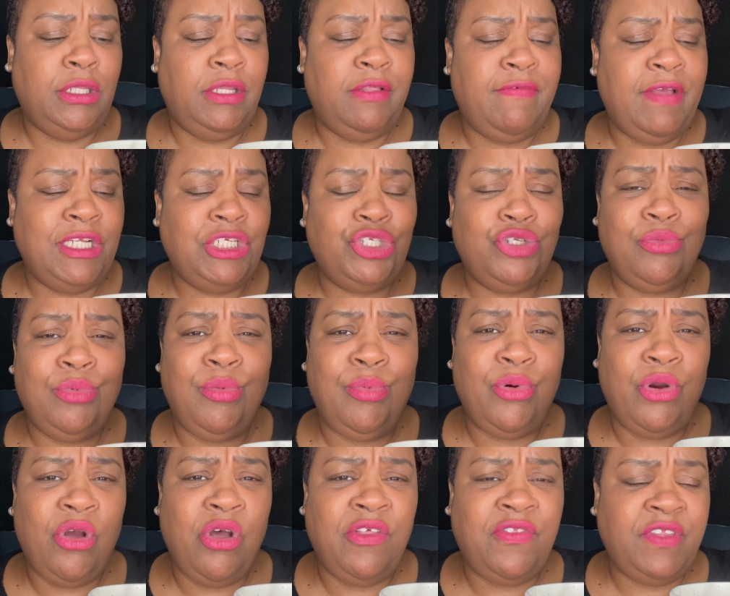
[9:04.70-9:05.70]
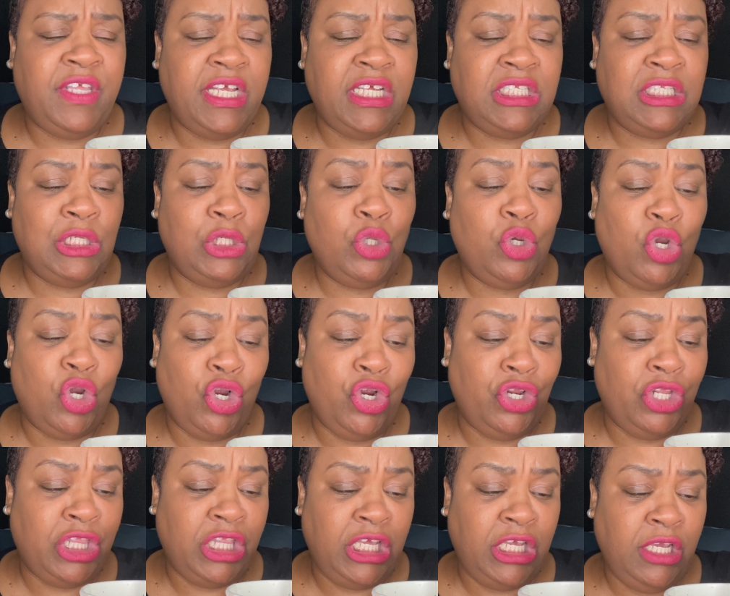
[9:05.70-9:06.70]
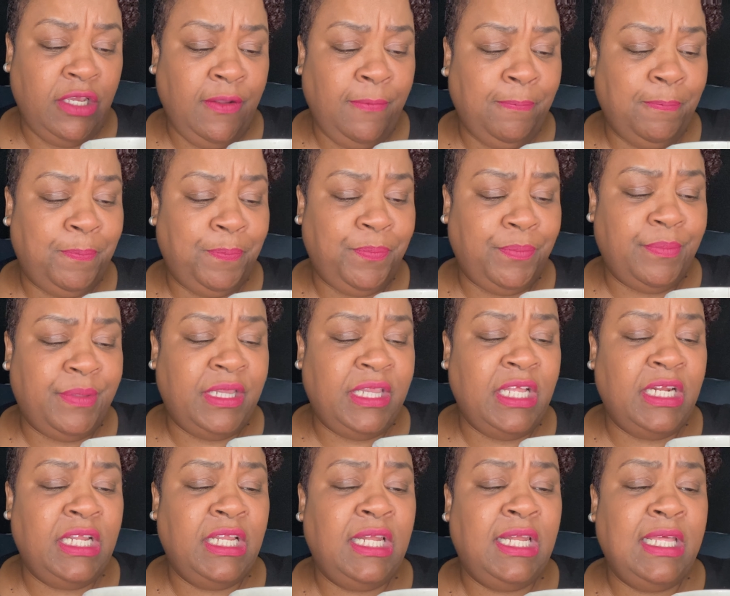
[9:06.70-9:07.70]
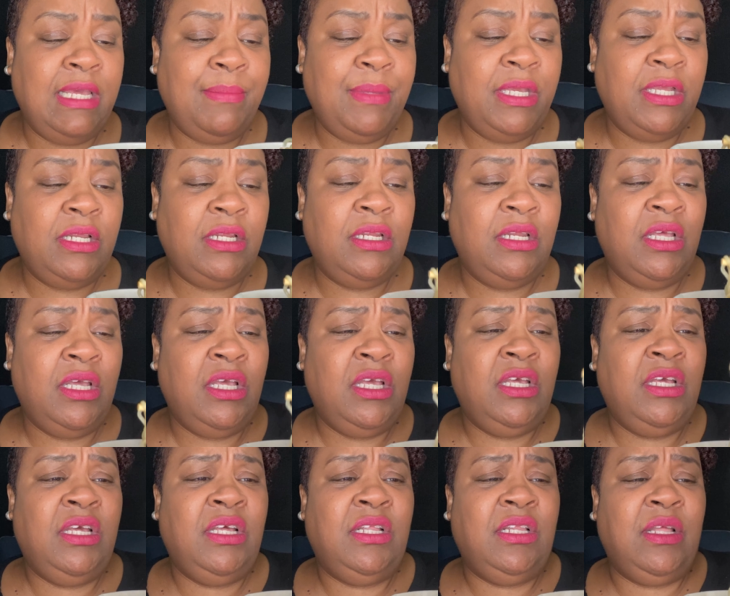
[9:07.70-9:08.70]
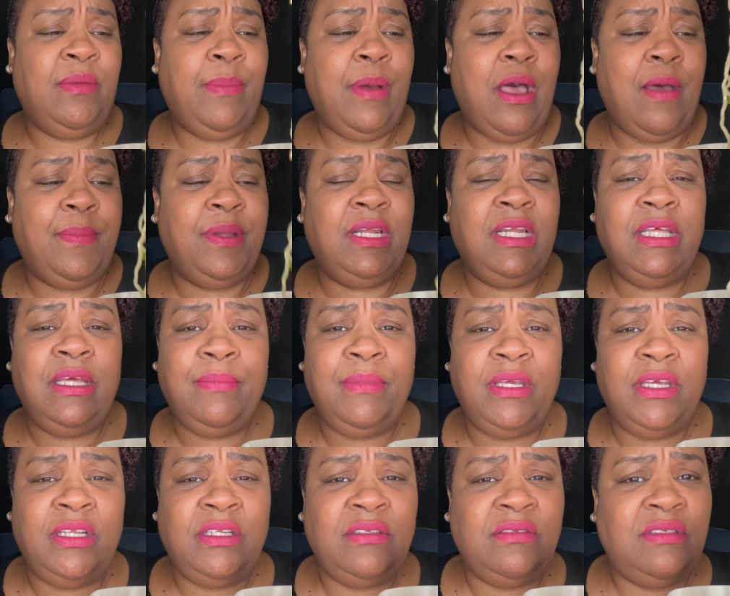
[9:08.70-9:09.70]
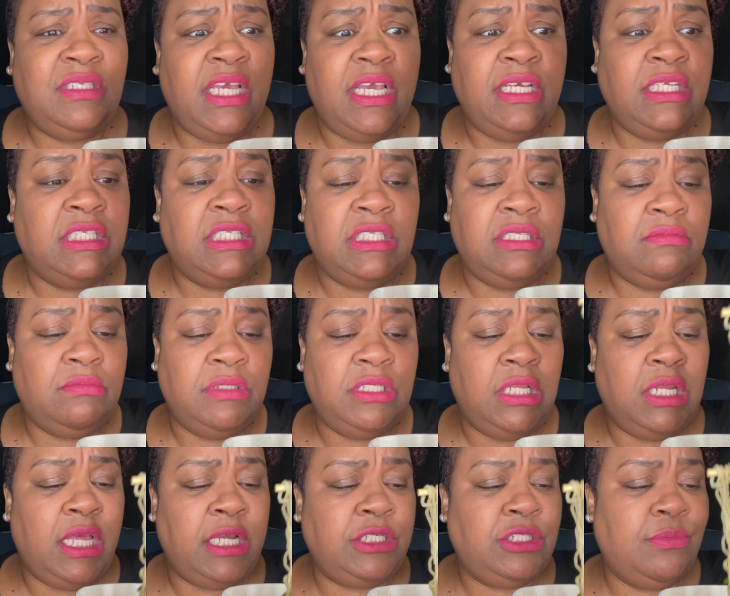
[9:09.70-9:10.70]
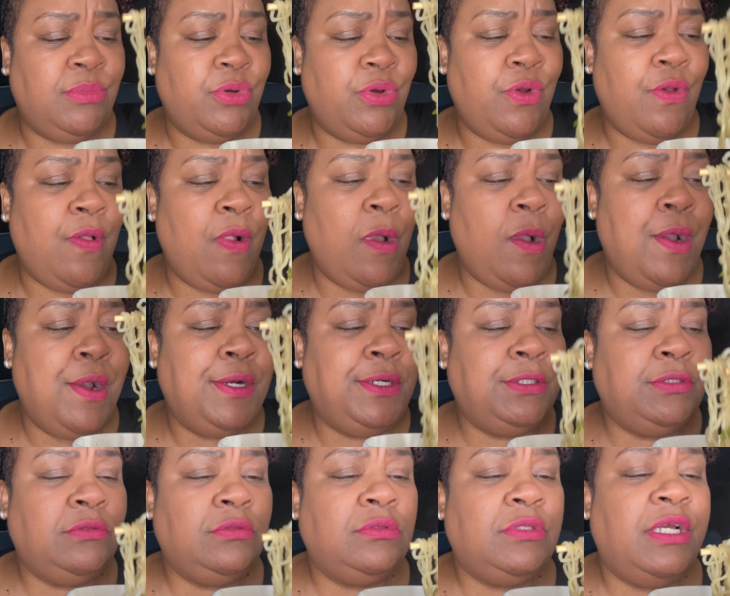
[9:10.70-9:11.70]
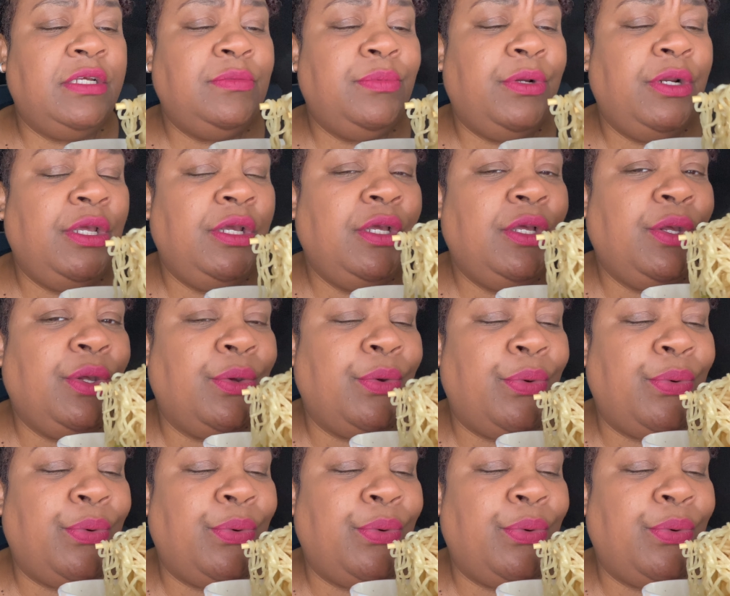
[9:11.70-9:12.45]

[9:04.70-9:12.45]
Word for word: vegetable broth tastes a little earthy, but then the lemon, the pop of lemon tastes delectable. That's pretty good.